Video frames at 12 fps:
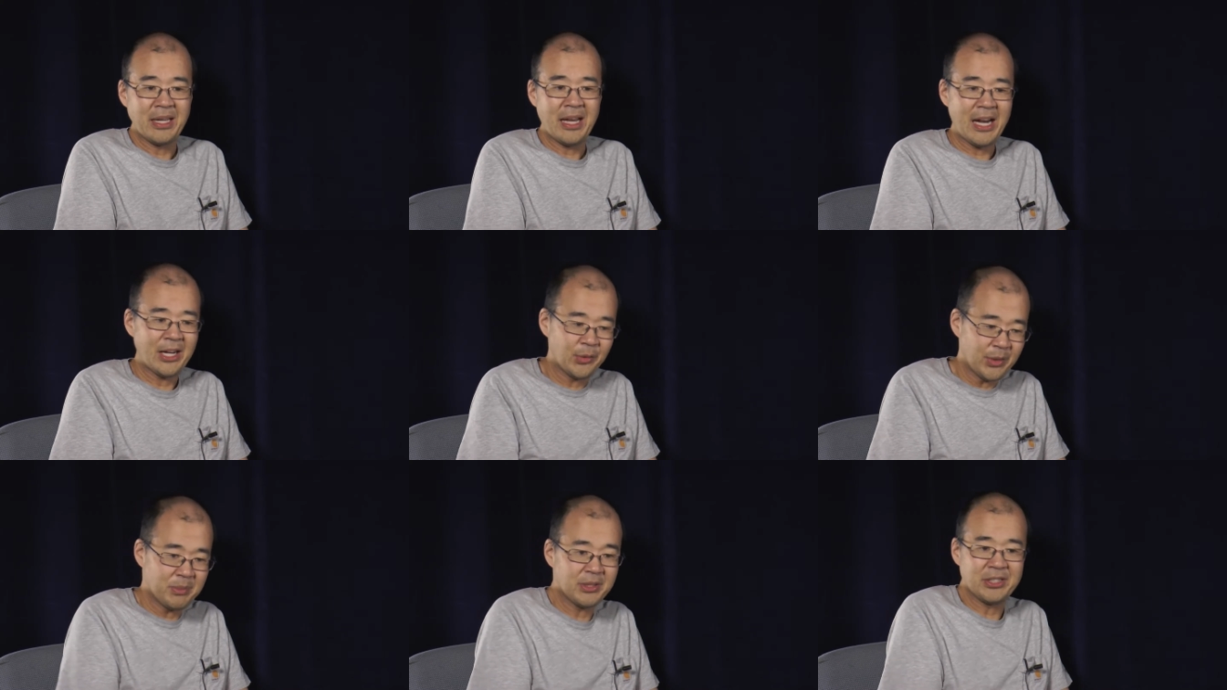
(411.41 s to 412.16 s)
how do
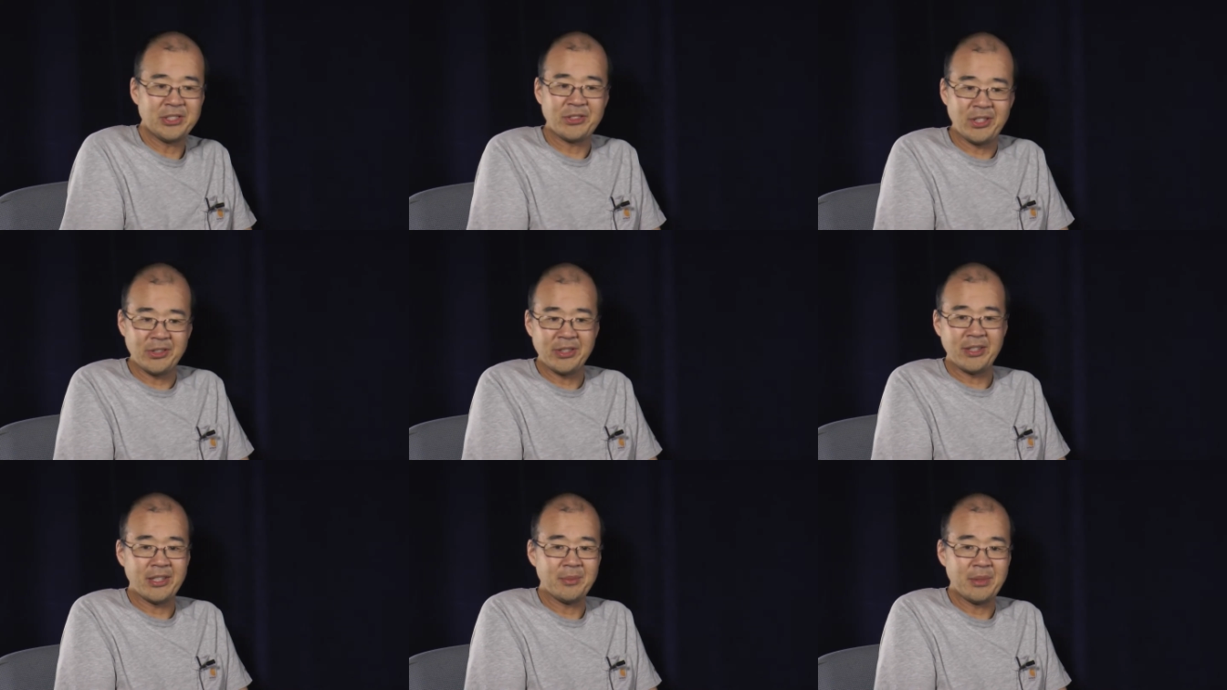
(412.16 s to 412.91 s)
we build a stronger
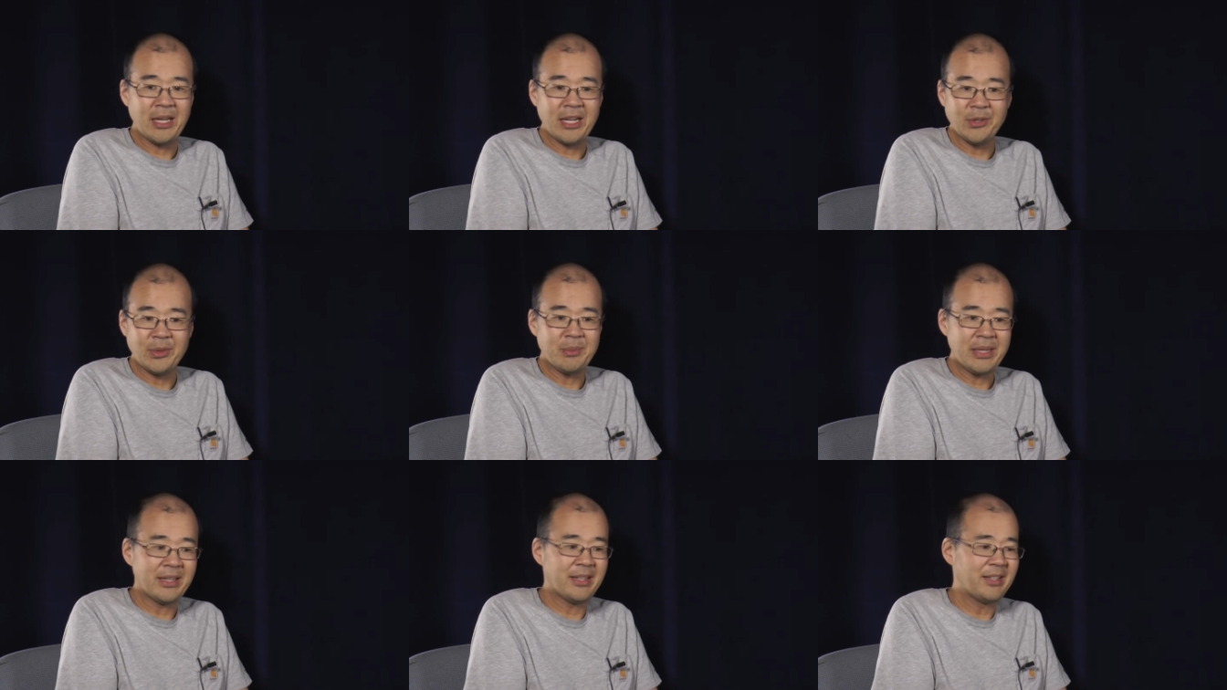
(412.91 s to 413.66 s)
economy, how do we
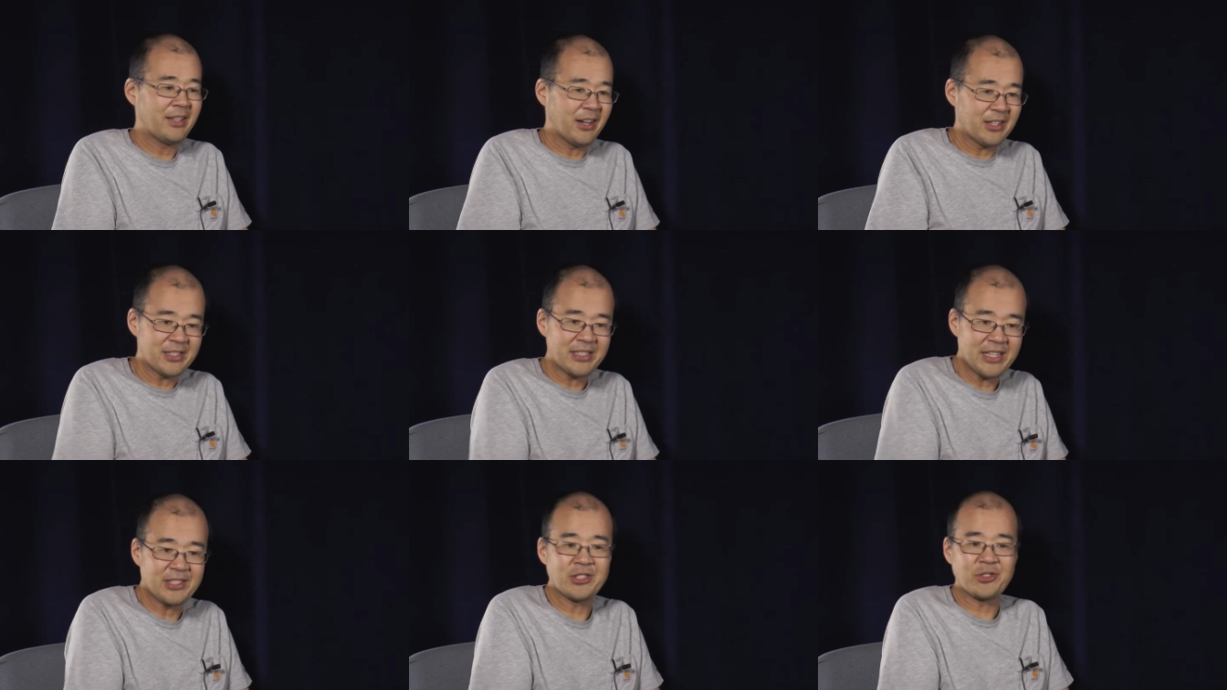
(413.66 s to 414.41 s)
make our
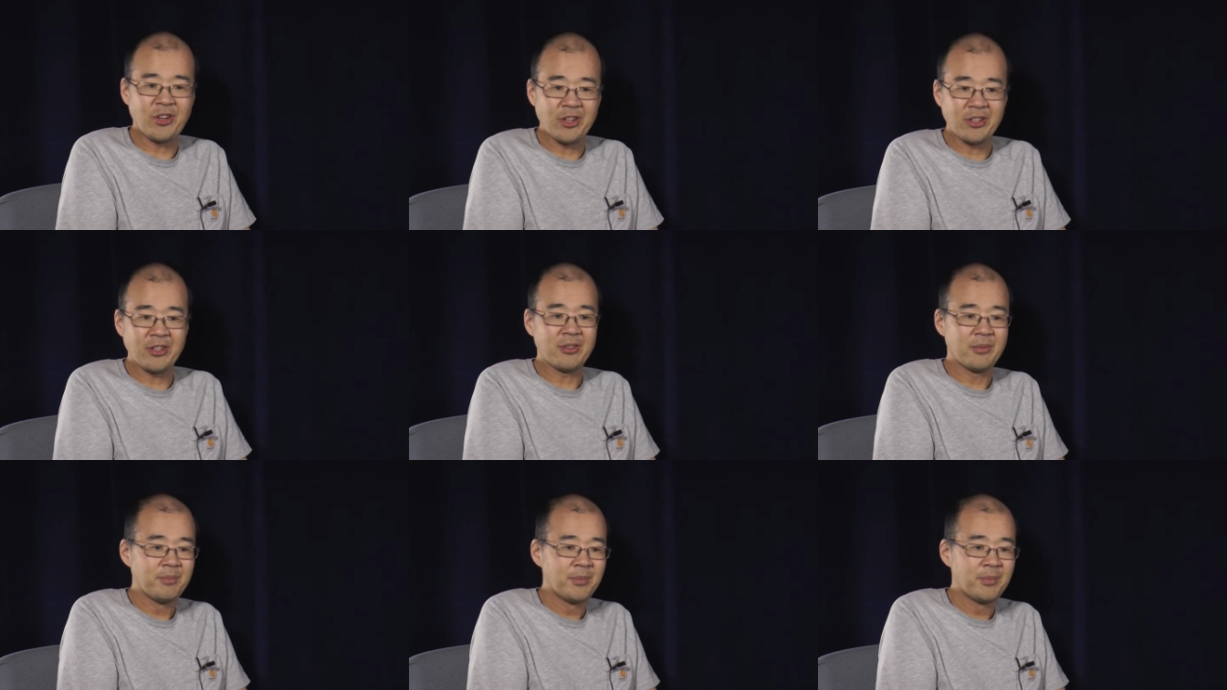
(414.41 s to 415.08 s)
state stronger?